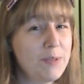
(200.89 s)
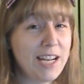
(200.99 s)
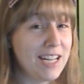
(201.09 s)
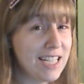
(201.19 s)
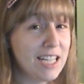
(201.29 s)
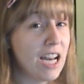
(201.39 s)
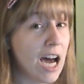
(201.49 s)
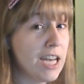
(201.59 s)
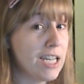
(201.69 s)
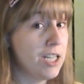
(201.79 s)
and I did
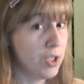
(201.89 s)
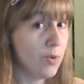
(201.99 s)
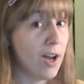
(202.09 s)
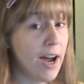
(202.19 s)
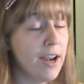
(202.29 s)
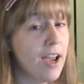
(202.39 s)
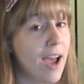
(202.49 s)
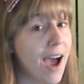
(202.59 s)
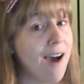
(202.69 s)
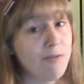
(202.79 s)
not and do not
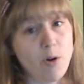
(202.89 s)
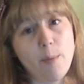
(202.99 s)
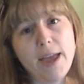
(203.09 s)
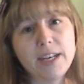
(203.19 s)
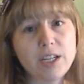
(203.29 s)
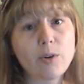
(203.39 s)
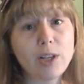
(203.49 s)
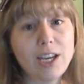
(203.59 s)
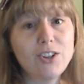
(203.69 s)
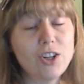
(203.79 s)
have romantic
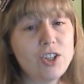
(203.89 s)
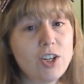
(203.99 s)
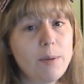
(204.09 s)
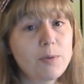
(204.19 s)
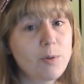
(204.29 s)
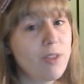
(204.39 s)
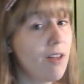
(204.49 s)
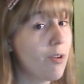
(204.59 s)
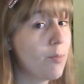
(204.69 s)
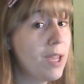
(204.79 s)
relationships with
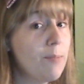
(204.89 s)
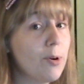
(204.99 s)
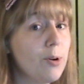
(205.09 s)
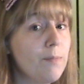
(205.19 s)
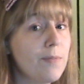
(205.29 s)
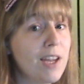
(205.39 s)
other people,